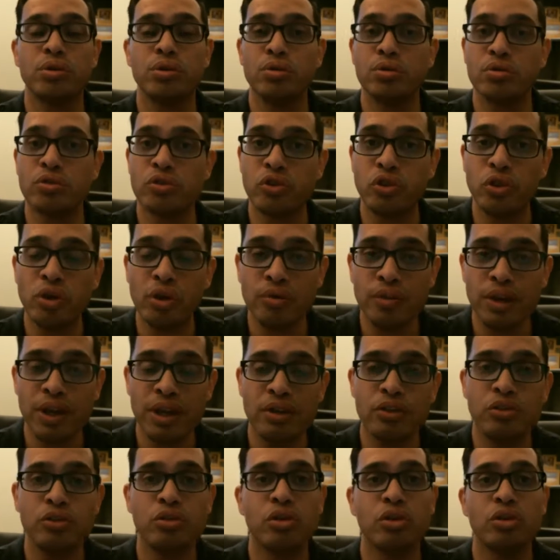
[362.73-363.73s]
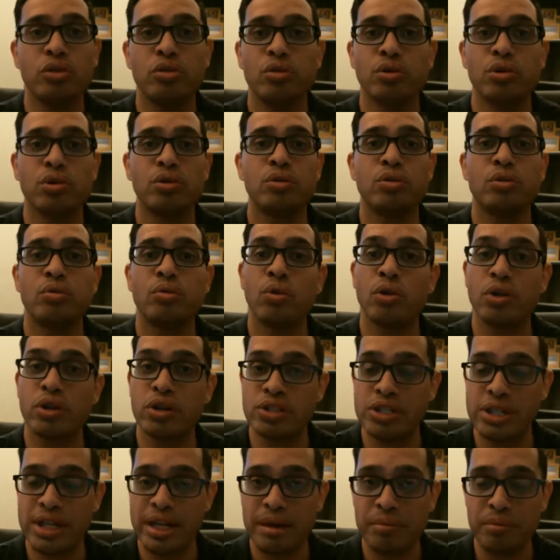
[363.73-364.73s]
surveys, you can do it through work
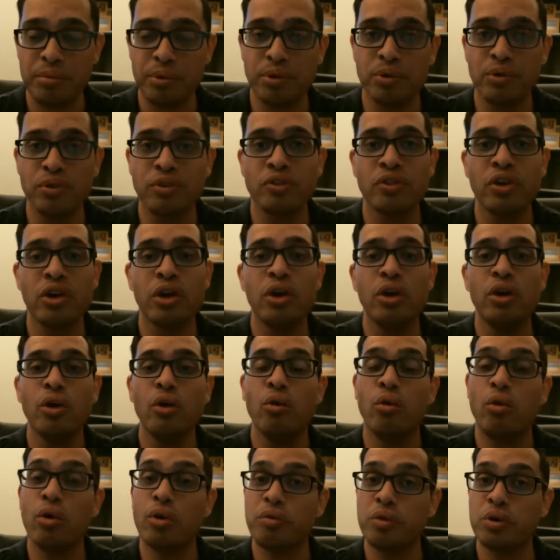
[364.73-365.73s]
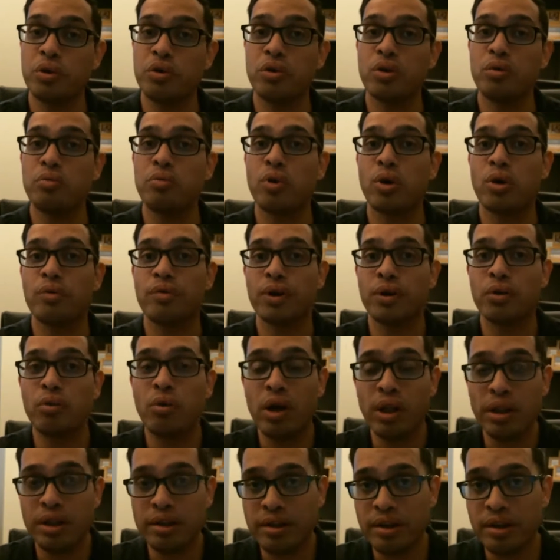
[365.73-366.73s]
samples, or if you're doing more of a
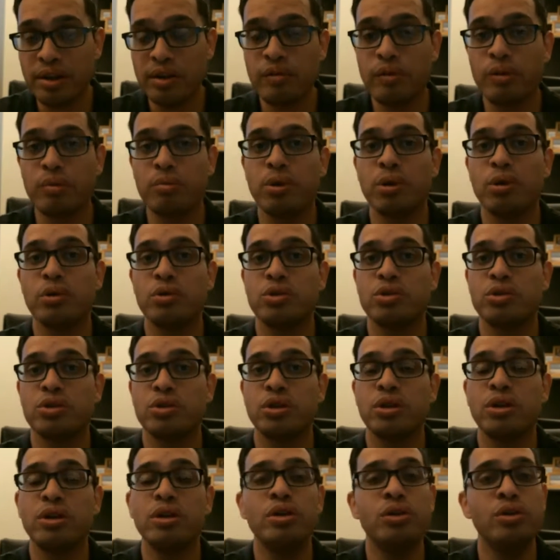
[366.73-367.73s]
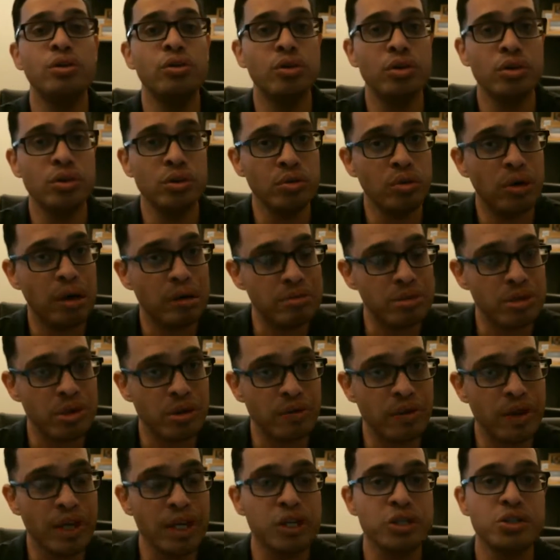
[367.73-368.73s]
qualitative approach, you can do
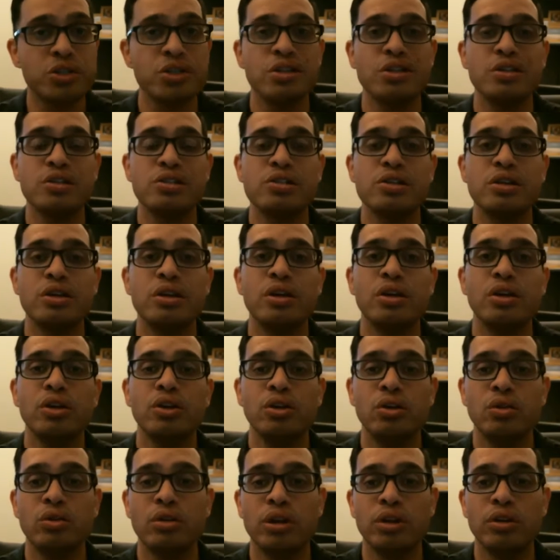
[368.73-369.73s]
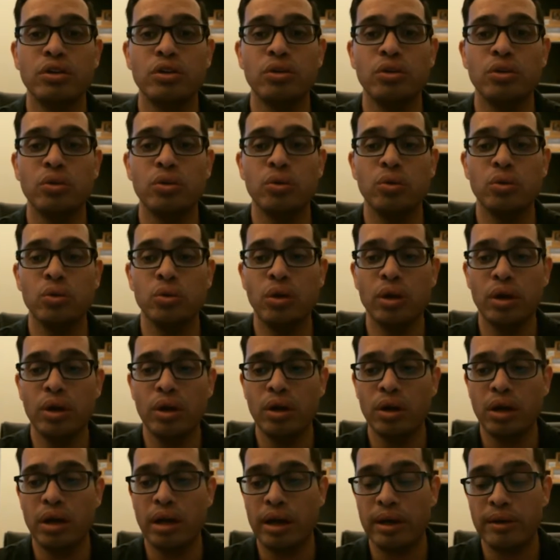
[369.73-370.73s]
observations, you can do
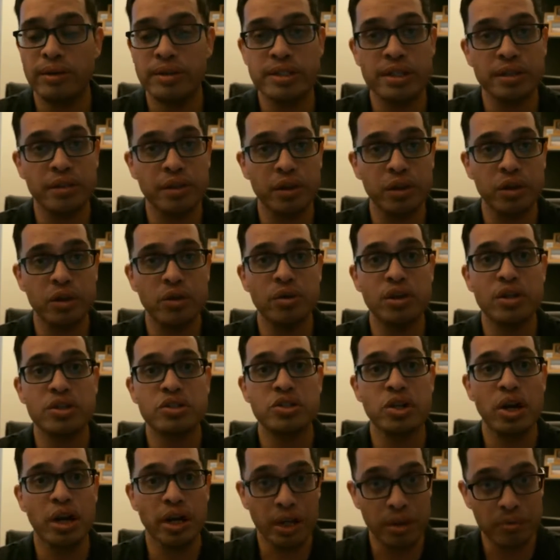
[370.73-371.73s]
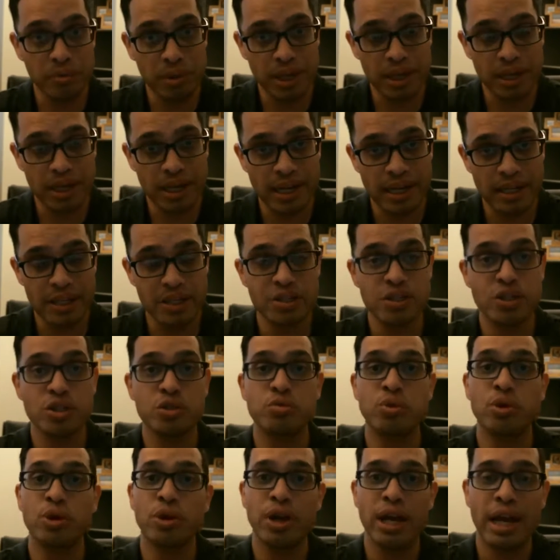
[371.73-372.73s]
something known as document analysis,
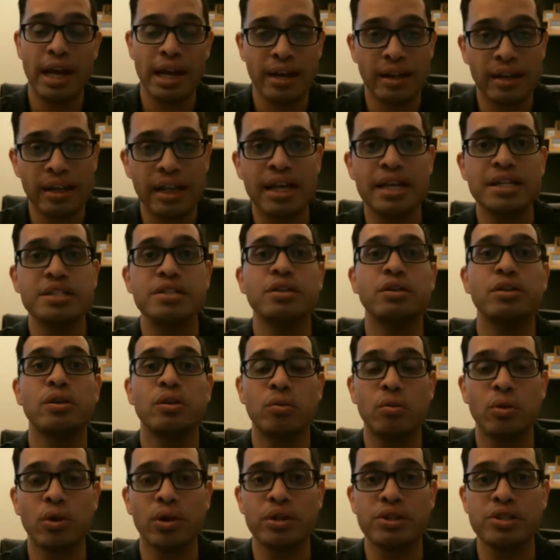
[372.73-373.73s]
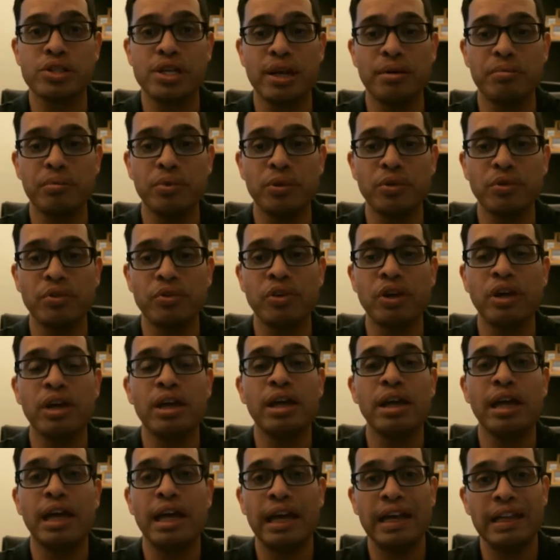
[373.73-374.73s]
where you're analyzing their work samples,
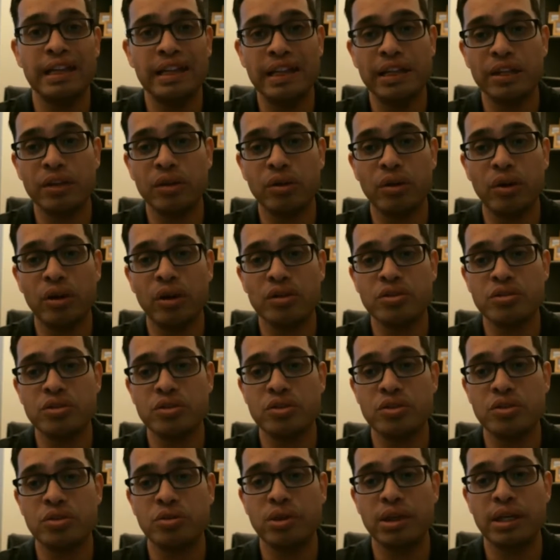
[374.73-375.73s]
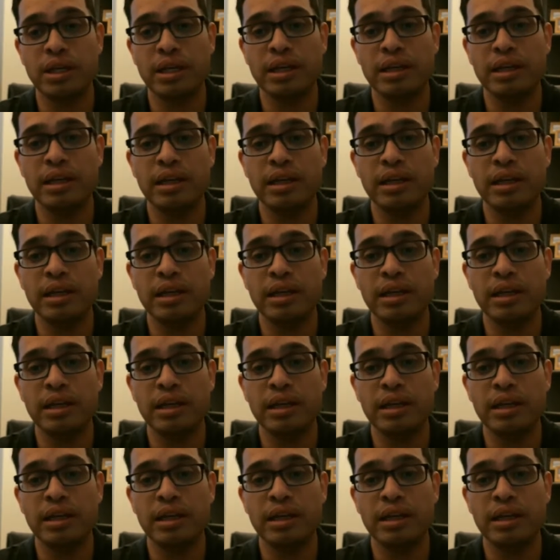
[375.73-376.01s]
and then you're also doing